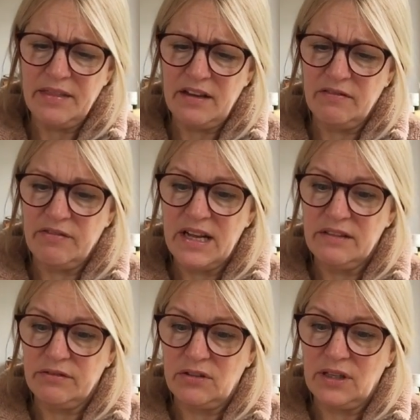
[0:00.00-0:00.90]
that
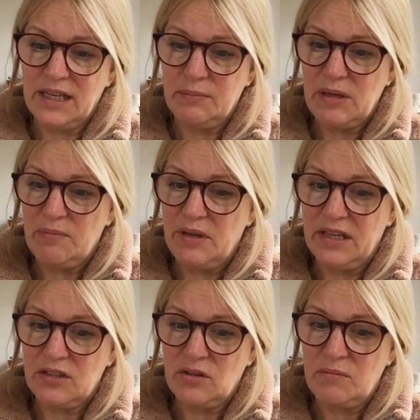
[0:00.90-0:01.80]
Faithful had been
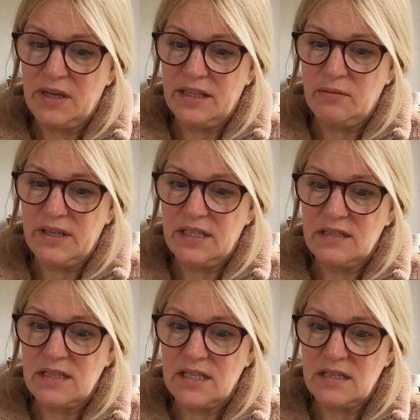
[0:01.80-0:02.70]
picked on by the
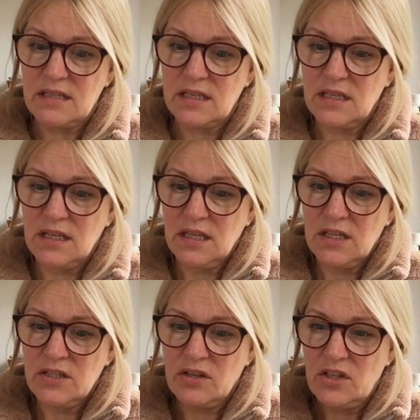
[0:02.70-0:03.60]
witnesses,
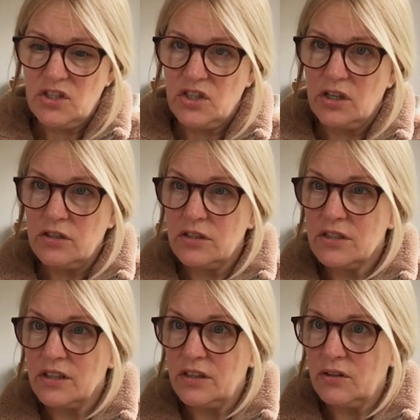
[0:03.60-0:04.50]
so the judge
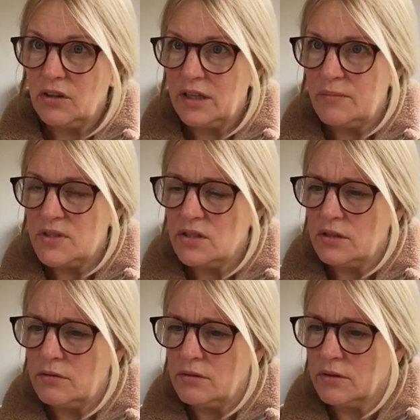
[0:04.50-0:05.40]
turned on him
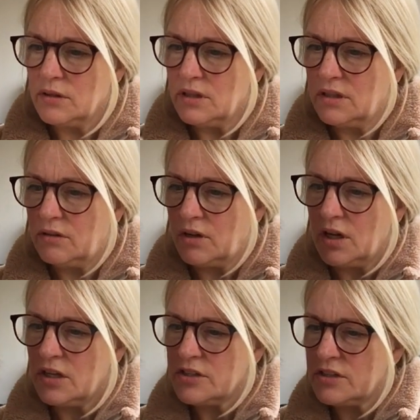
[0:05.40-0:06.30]
too. Oh
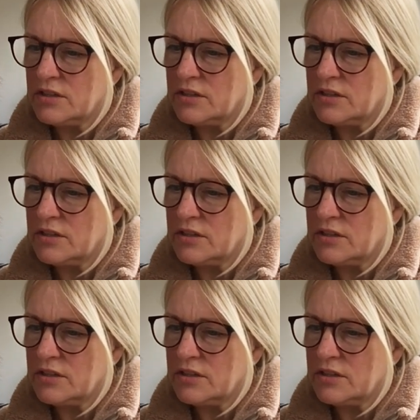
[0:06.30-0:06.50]
gosh.